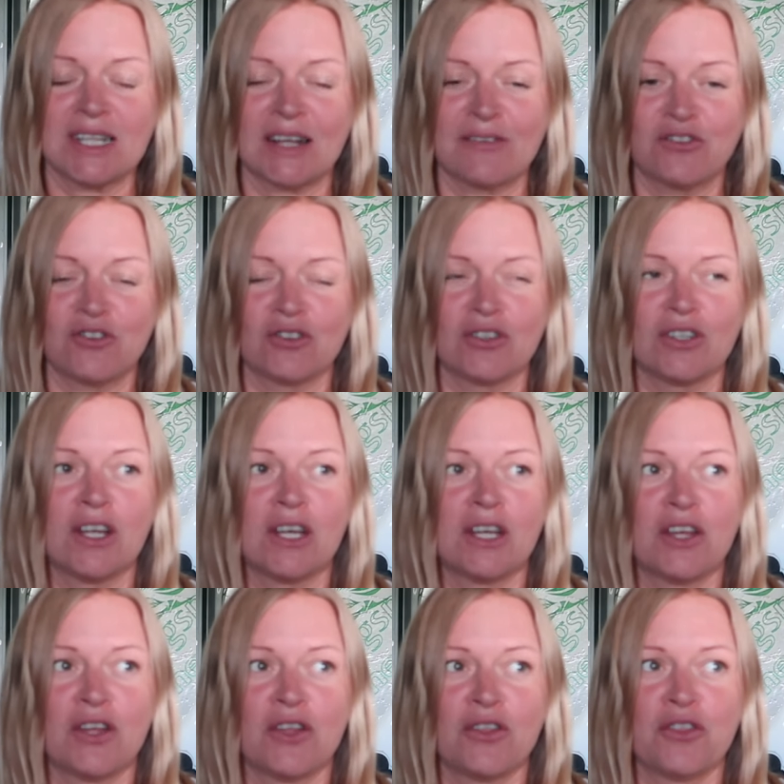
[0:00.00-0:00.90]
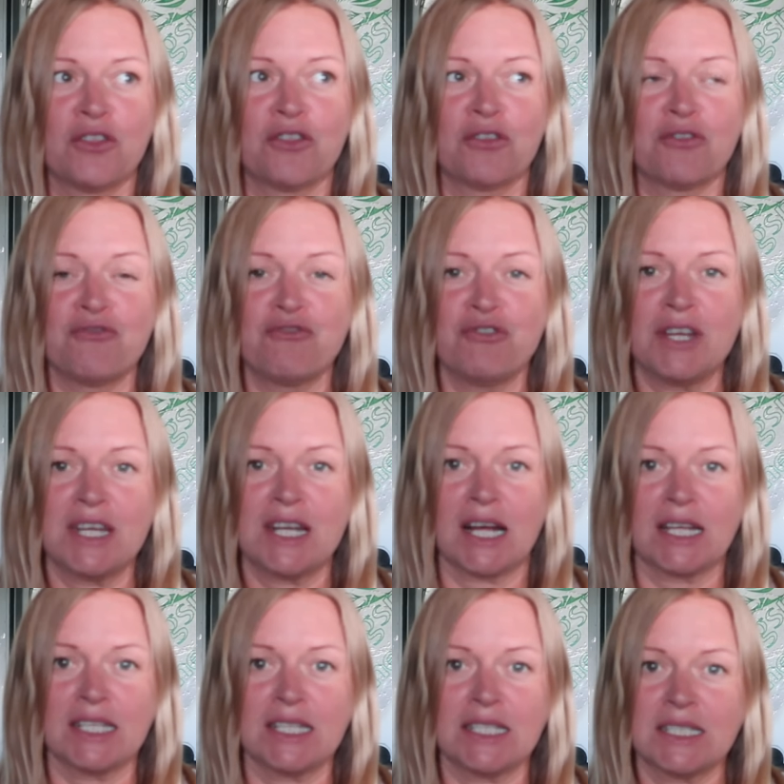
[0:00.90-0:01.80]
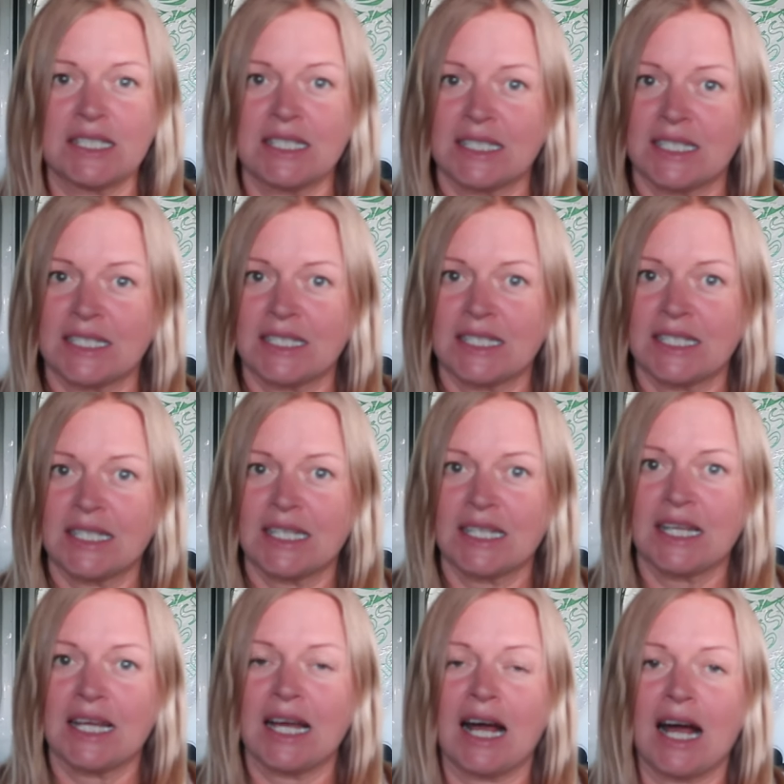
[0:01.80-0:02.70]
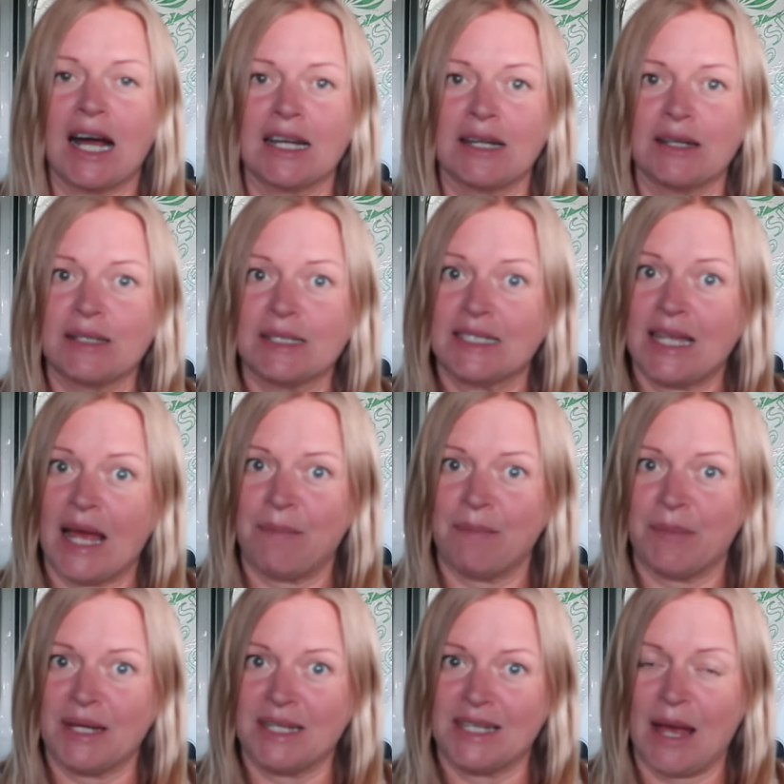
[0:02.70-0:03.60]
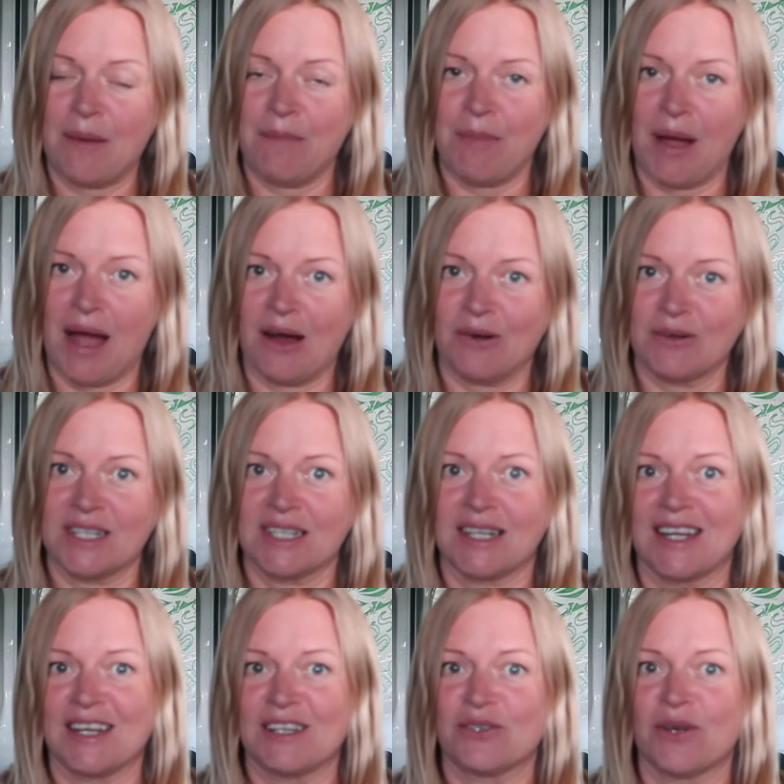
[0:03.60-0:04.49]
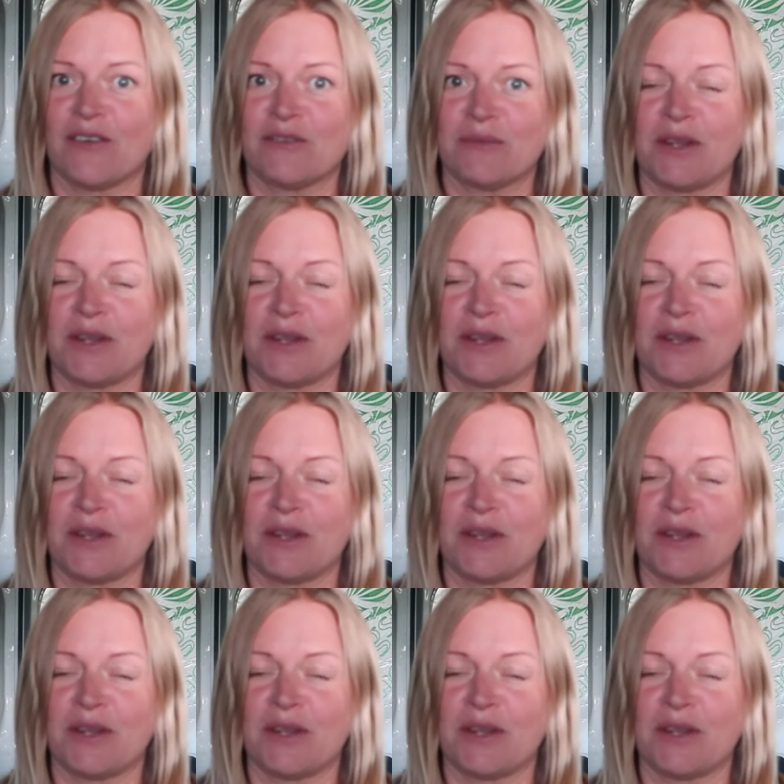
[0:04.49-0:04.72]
I've done three nights and it has been ten pounds a night, so I've